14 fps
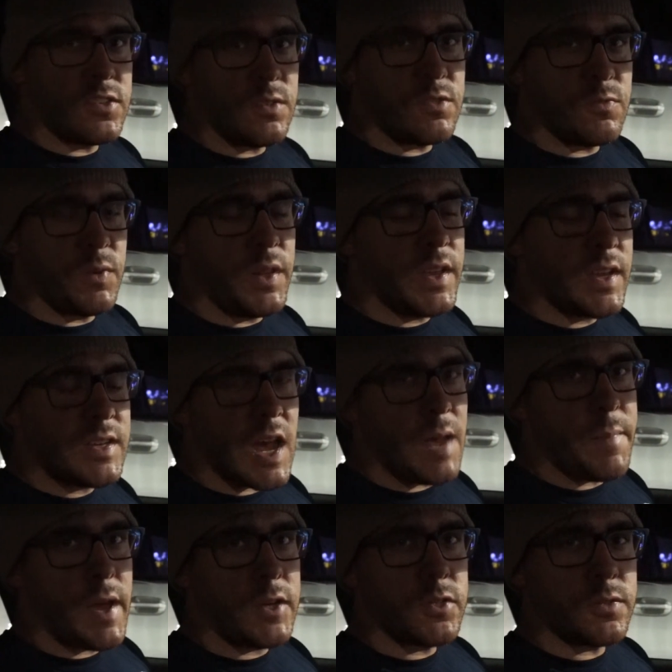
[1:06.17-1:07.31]
so it was a really good
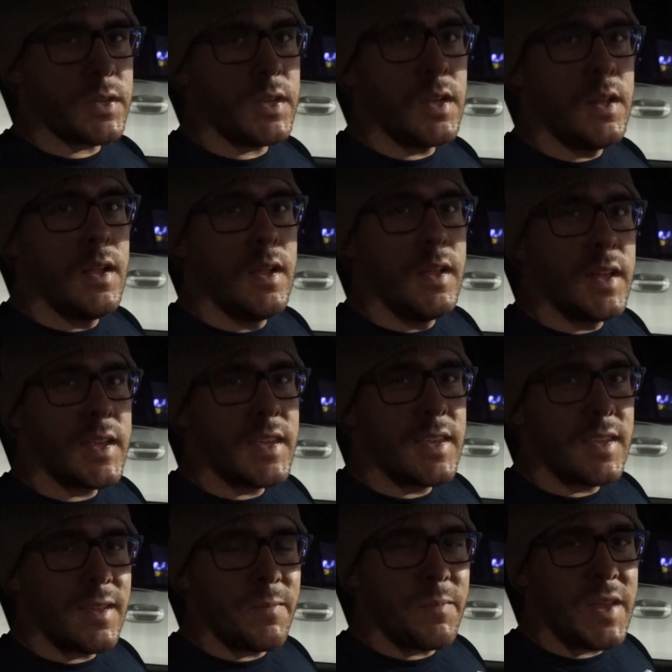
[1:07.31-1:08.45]
time actually.
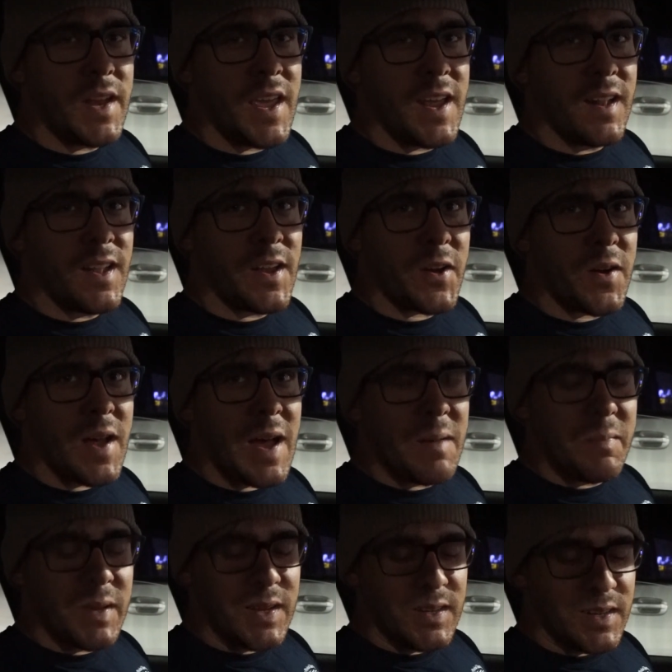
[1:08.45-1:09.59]
I mean, ate a lot of
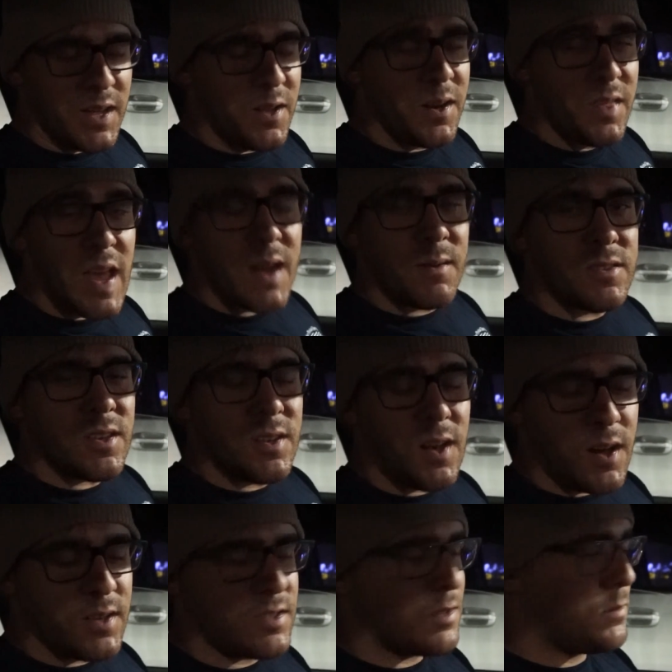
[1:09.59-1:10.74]
crap, but other than that, it was
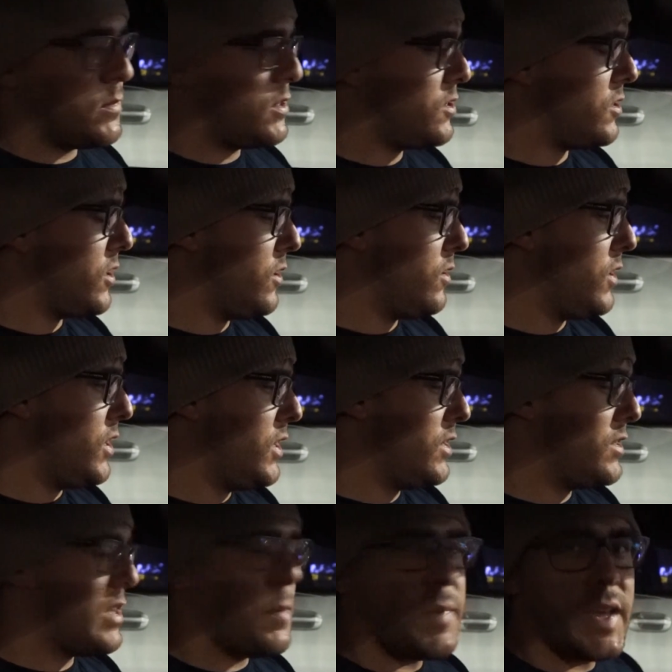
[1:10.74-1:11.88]
awesome. So uh,
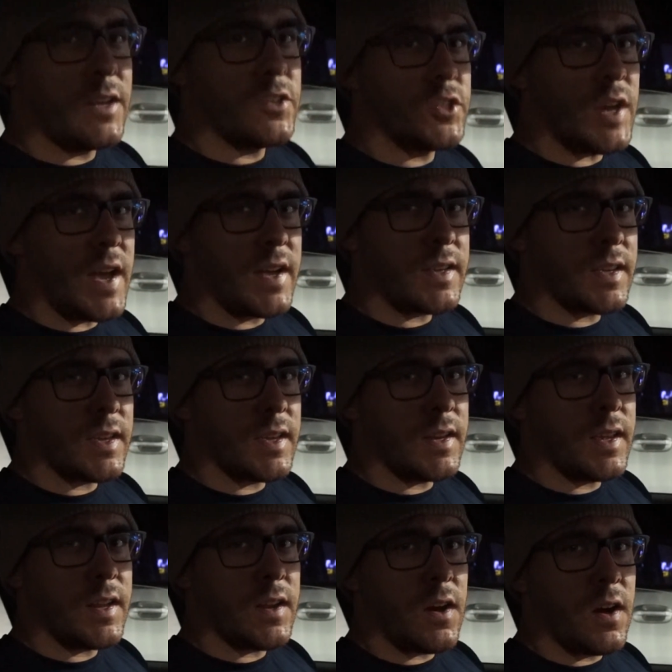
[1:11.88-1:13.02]
it's time to get on track and
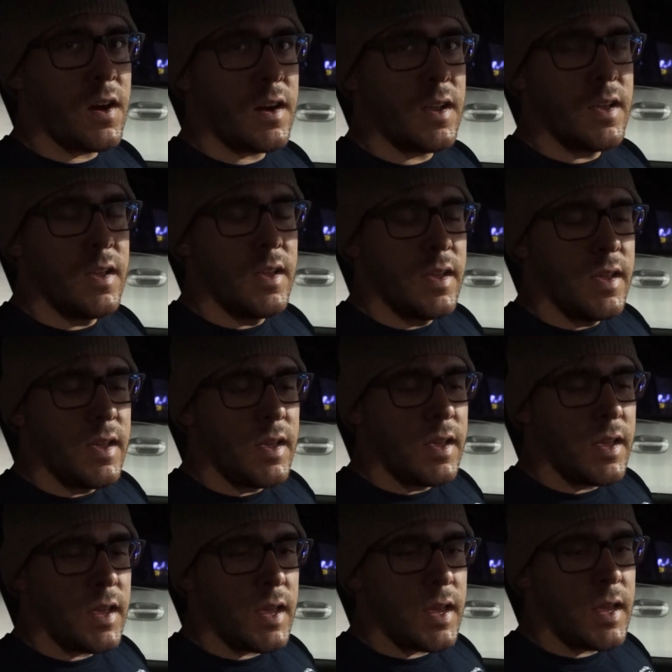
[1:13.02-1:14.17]
hit it hard.
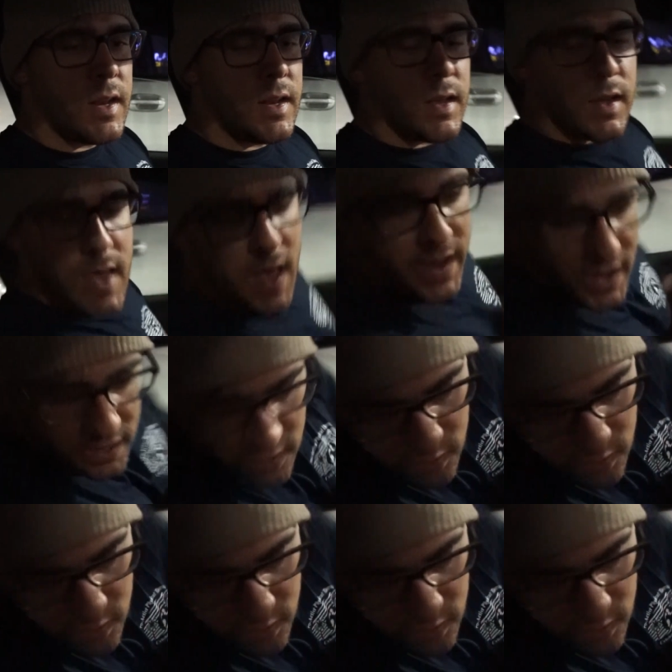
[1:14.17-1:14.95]
And uh, yeah, I got a